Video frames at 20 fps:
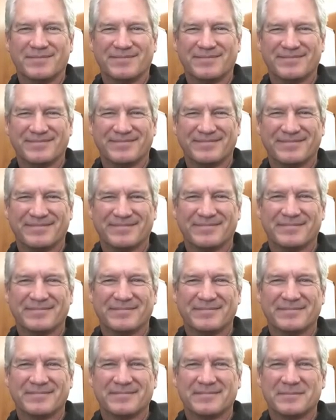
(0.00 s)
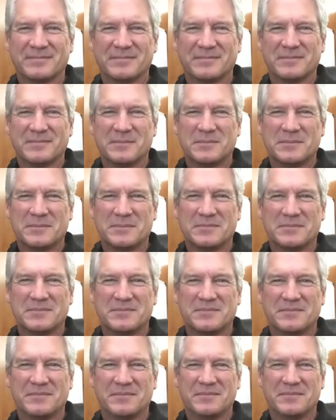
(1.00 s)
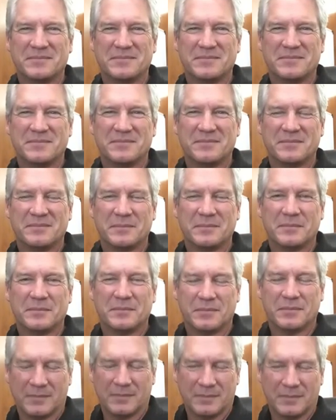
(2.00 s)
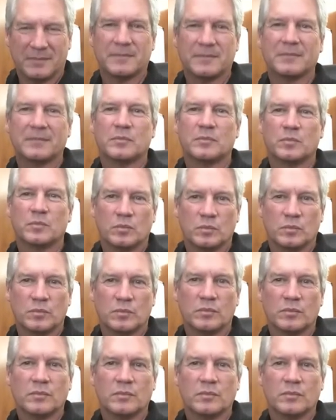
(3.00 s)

(not speaking)